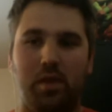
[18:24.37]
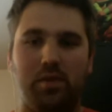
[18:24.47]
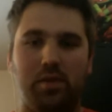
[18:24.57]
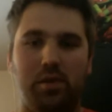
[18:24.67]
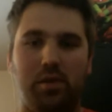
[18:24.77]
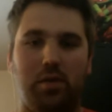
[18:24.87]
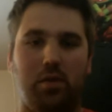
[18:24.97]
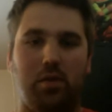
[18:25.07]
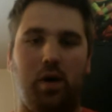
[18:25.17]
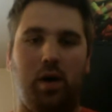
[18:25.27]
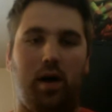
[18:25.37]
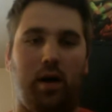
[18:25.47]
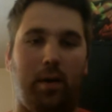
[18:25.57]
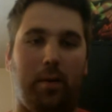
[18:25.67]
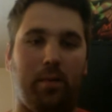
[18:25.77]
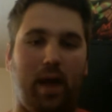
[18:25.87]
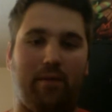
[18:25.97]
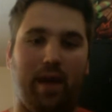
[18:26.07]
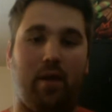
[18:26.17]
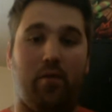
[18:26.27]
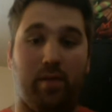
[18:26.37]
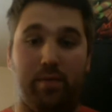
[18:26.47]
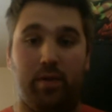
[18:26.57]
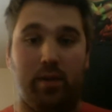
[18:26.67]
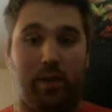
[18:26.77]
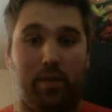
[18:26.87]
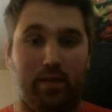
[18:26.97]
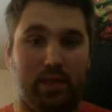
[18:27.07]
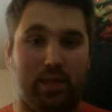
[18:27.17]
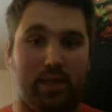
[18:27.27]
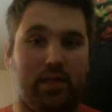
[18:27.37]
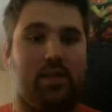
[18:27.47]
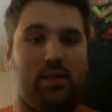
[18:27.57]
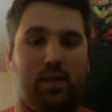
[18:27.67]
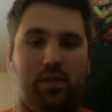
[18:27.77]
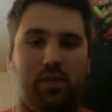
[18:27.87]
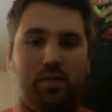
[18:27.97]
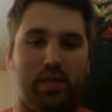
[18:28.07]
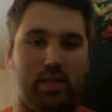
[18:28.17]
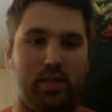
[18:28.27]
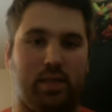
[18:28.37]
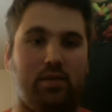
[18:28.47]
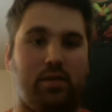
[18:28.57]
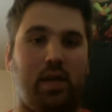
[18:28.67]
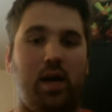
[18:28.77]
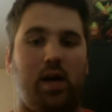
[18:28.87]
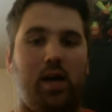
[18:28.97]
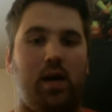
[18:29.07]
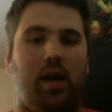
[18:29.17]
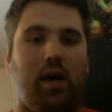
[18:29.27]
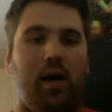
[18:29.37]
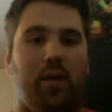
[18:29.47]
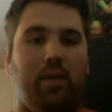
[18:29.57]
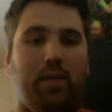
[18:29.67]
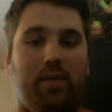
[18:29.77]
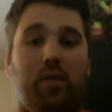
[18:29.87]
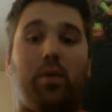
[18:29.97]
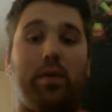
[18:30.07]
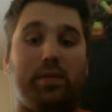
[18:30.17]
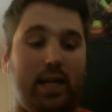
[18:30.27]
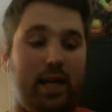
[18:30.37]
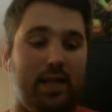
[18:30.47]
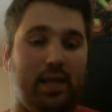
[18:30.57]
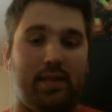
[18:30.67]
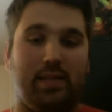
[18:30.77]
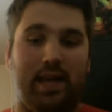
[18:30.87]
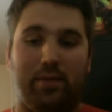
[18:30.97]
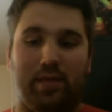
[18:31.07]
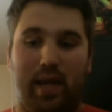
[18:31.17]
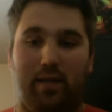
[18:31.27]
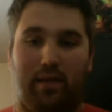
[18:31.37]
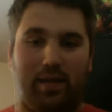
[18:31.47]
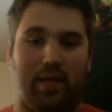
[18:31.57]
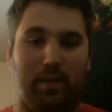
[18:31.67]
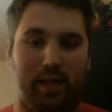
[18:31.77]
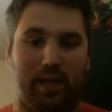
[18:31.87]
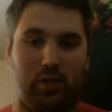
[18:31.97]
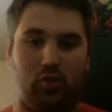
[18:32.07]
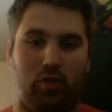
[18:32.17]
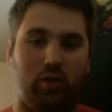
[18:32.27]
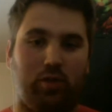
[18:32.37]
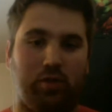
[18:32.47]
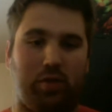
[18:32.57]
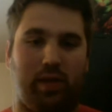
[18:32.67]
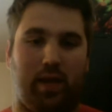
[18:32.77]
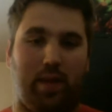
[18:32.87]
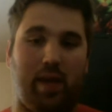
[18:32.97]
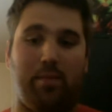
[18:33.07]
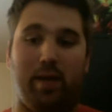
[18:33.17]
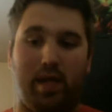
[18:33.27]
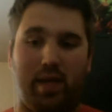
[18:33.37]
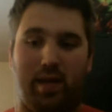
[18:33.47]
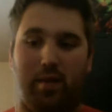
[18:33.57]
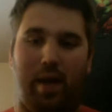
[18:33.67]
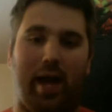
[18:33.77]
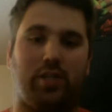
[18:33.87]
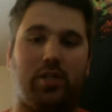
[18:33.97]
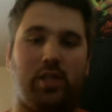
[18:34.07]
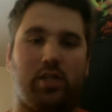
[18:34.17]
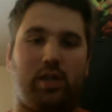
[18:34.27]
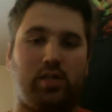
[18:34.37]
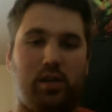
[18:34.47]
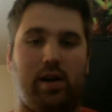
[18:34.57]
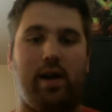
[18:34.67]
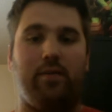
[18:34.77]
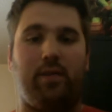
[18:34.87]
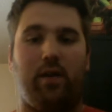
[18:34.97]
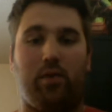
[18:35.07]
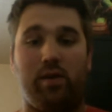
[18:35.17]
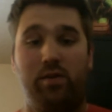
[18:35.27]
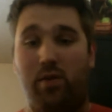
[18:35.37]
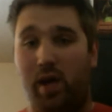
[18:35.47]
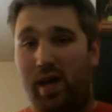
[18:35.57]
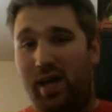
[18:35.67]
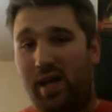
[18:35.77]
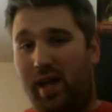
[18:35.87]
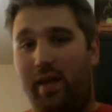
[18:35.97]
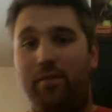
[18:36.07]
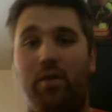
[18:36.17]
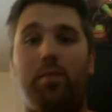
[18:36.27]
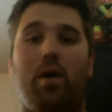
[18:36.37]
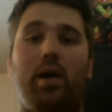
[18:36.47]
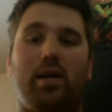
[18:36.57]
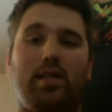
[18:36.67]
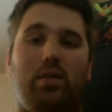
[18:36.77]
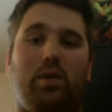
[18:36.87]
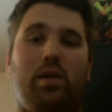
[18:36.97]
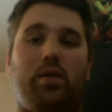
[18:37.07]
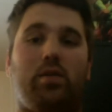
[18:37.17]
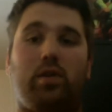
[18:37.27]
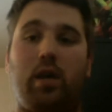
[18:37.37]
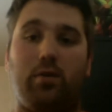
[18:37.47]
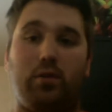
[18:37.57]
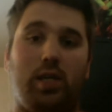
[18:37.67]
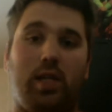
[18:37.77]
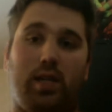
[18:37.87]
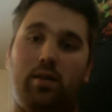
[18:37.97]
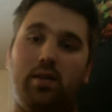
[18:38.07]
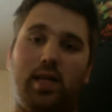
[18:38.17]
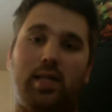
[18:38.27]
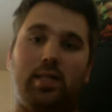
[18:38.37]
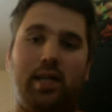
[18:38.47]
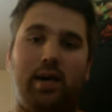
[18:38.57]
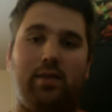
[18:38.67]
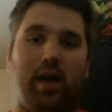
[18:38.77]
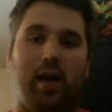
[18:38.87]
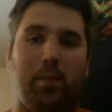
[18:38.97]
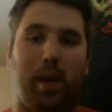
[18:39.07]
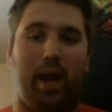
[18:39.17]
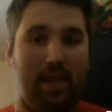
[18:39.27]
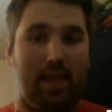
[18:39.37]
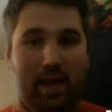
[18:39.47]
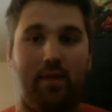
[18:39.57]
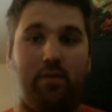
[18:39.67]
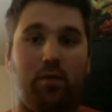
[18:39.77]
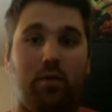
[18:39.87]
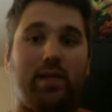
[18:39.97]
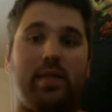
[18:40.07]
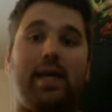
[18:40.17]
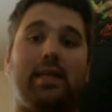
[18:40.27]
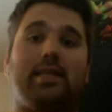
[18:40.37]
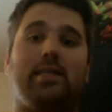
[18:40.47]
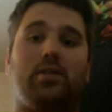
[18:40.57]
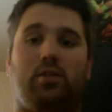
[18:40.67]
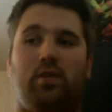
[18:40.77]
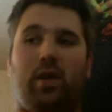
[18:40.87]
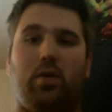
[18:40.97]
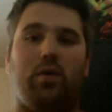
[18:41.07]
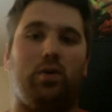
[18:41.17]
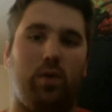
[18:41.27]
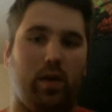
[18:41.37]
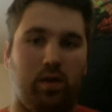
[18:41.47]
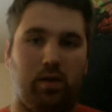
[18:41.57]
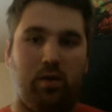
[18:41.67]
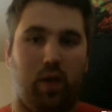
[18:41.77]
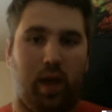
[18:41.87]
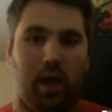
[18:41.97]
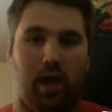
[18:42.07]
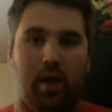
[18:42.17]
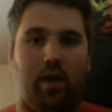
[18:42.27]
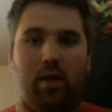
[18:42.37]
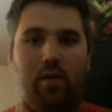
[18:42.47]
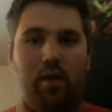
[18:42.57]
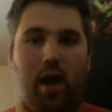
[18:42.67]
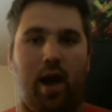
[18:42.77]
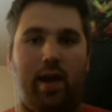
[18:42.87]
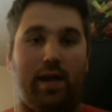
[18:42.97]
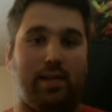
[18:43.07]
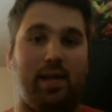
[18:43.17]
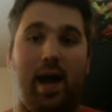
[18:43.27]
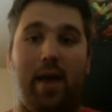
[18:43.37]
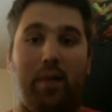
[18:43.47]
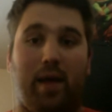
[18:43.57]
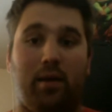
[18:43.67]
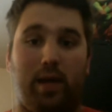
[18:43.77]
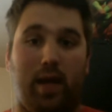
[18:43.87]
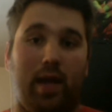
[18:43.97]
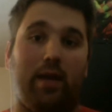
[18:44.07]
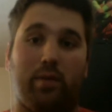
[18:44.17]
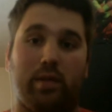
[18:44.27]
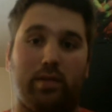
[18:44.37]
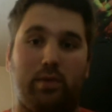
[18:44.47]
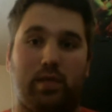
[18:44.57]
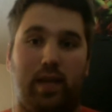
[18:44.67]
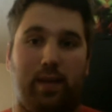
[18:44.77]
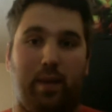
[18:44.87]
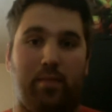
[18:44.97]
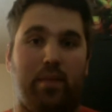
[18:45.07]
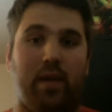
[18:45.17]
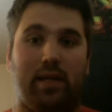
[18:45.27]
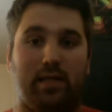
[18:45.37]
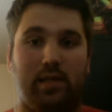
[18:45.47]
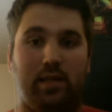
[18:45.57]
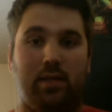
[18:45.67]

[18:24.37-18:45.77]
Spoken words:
So I kind of rebooted my business as Business Heroes, but before, when I was Nate Ideas, and that was kind of, I talked about that struggle between like making money and the passion. And so I started off and I wanted to do like info products, and I wanted to do coaching and all this kind of stuff. But I had that inner voice that I listened to, like, well, who are you? Like, you're not. And at the time, like, Noah Kagan was like my biggest